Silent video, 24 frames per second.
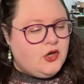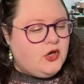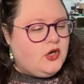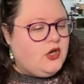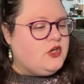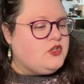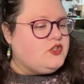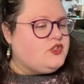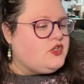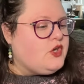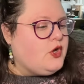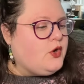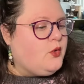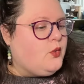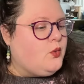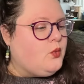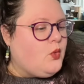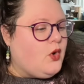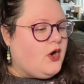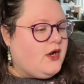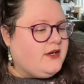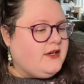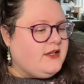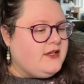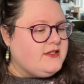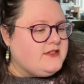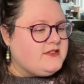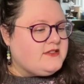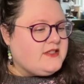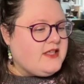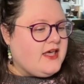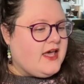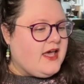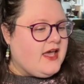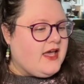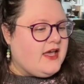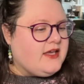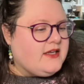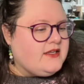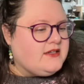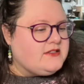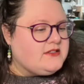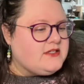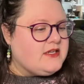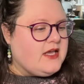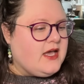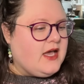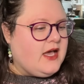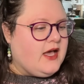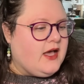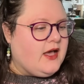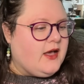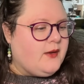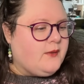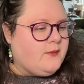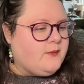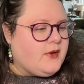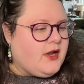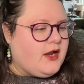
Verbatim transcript: So one is that um,